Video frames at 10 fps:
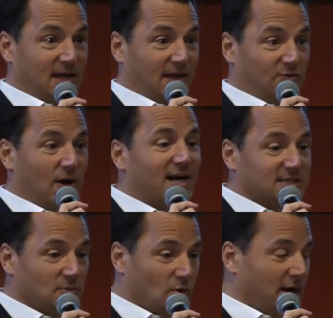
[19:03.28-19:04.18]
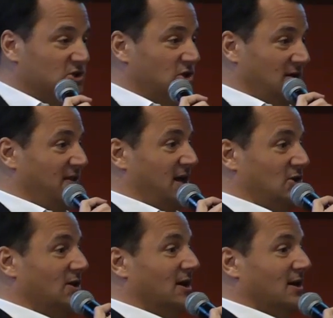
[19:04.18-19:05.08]
If you asked them a question and
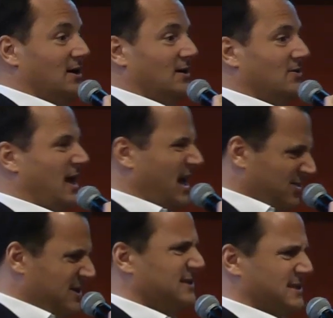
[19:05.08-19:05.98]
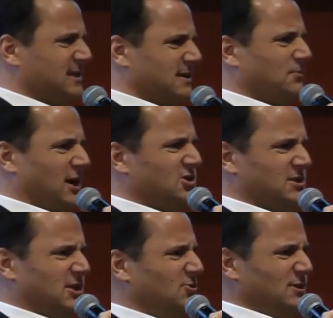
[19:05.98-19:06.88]
then they had the distinct
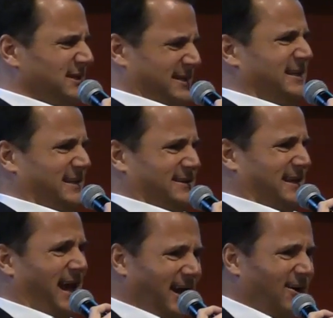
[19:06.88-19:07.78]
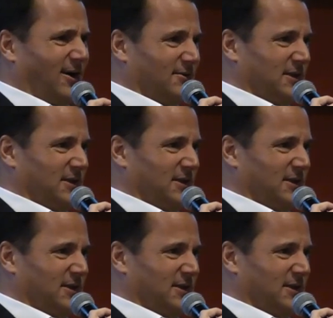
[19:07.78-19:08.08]
impression that you really didn't care,